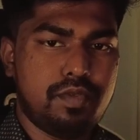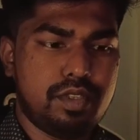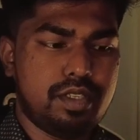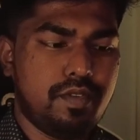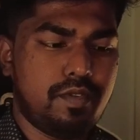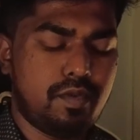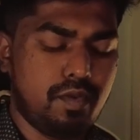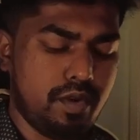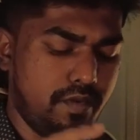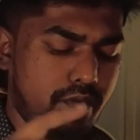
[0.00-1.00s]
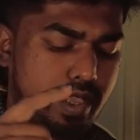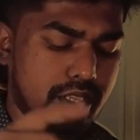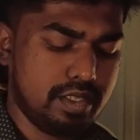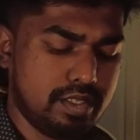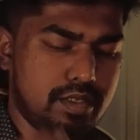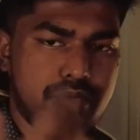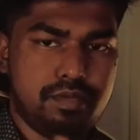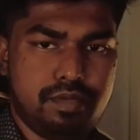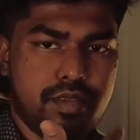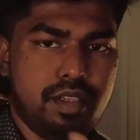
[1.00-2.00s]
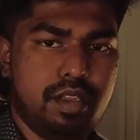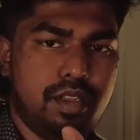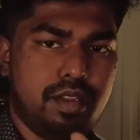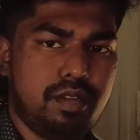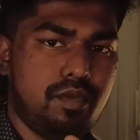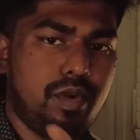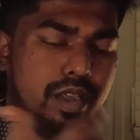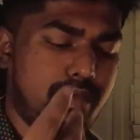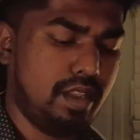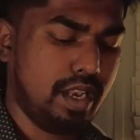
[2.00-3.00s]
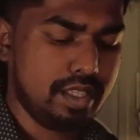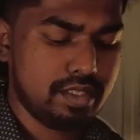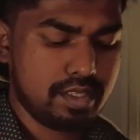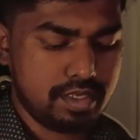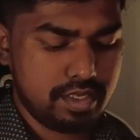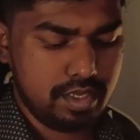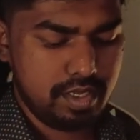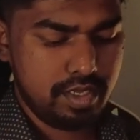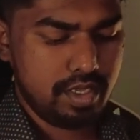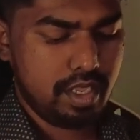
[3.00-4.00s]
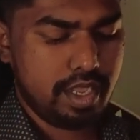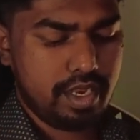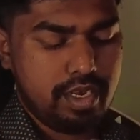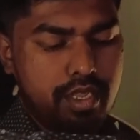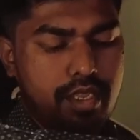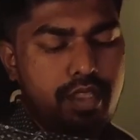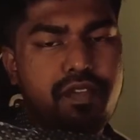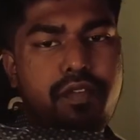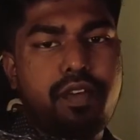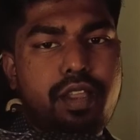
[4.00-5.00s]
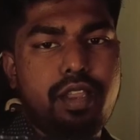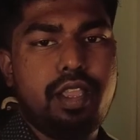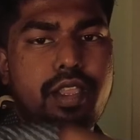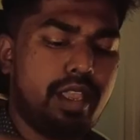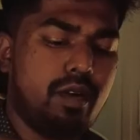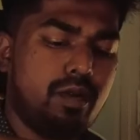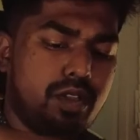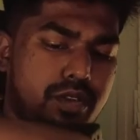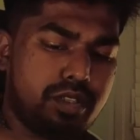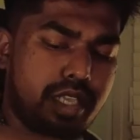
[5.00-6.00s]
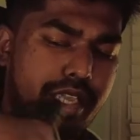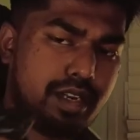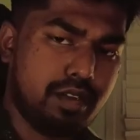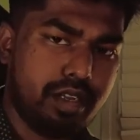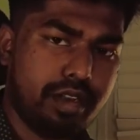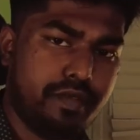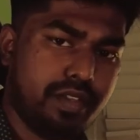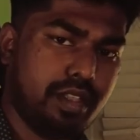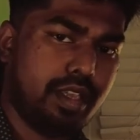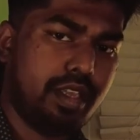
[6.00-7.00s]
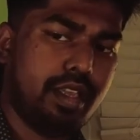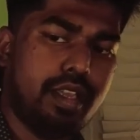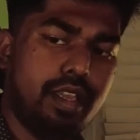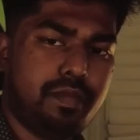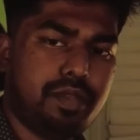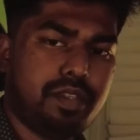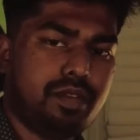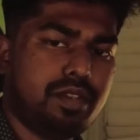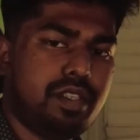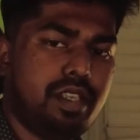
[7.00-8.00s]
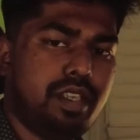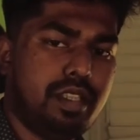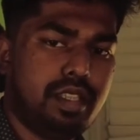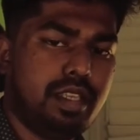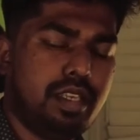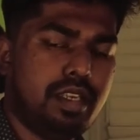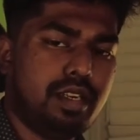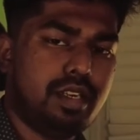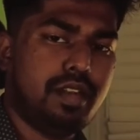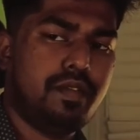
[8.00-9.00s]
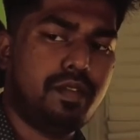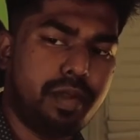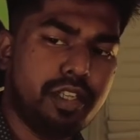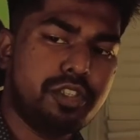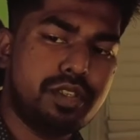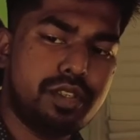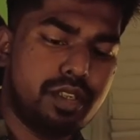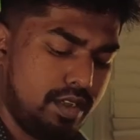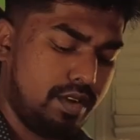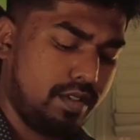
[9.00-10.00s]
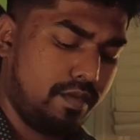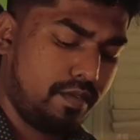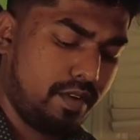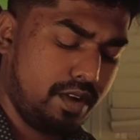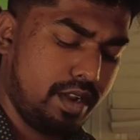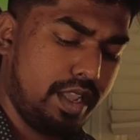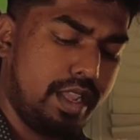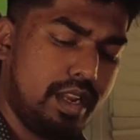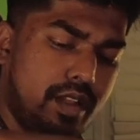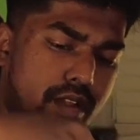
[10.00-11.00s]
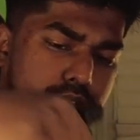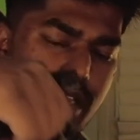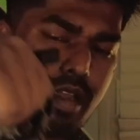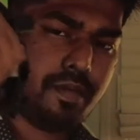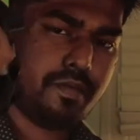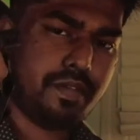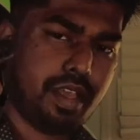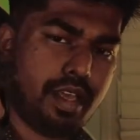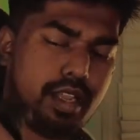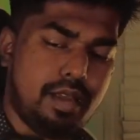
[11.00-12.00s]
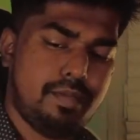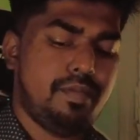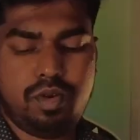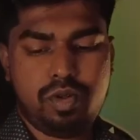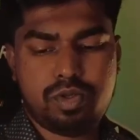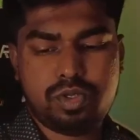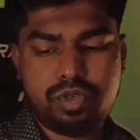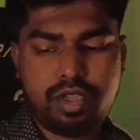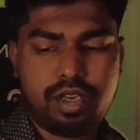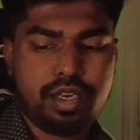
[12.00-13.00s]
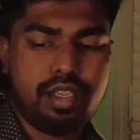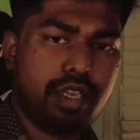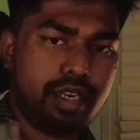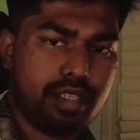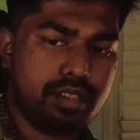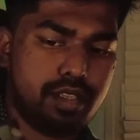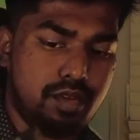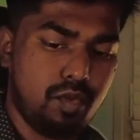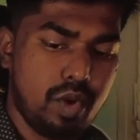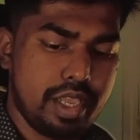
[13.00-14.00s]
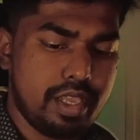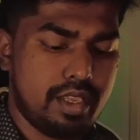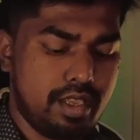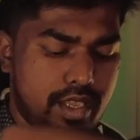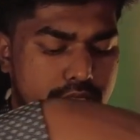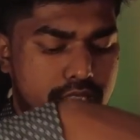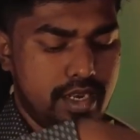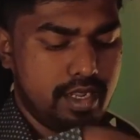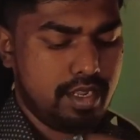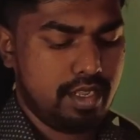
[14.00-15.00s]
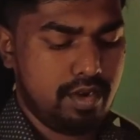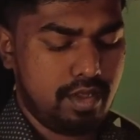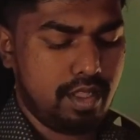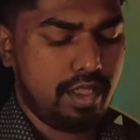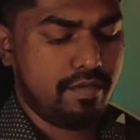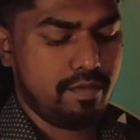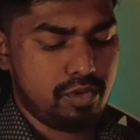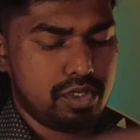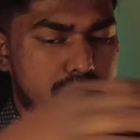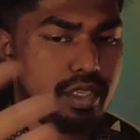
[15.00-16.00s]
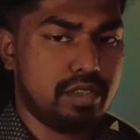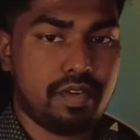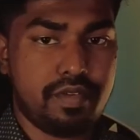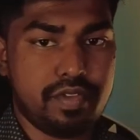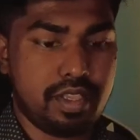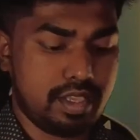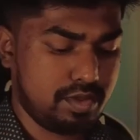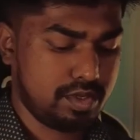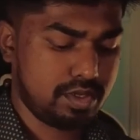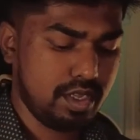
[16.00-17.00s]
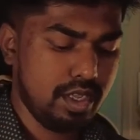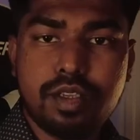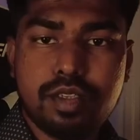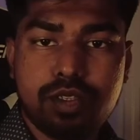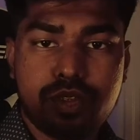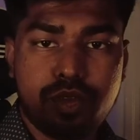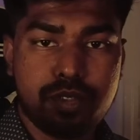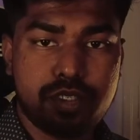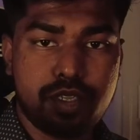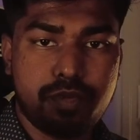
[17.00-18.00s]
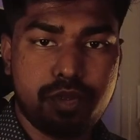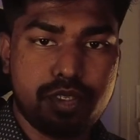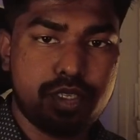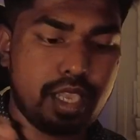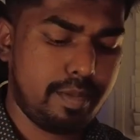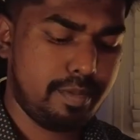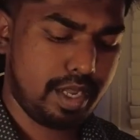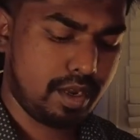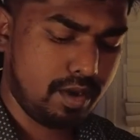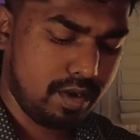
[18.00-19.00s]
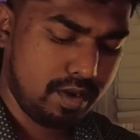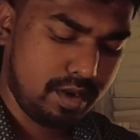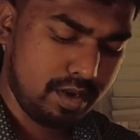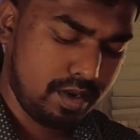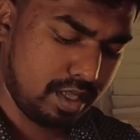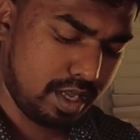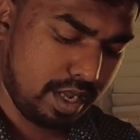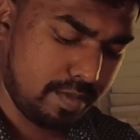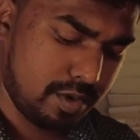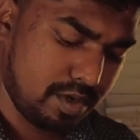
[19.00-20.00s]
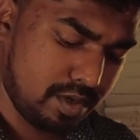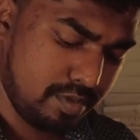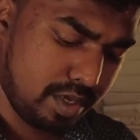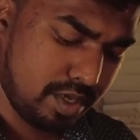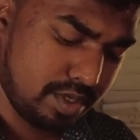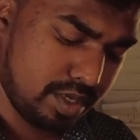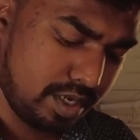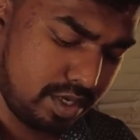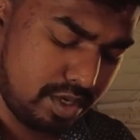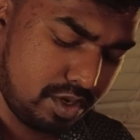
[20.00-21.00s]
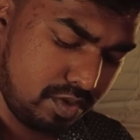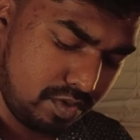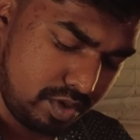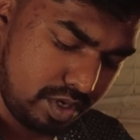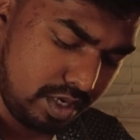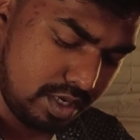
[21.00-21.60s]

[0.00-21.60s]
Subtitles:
receiver would face the way of the lens. And even if I like hold on to the handle and everything, I'm still seeing the information in the front, and on top of that, I'm also not getting this on the way, and you know, I'll have more space for everything else. So I'm just gonna put this cap back on the camera because I don't need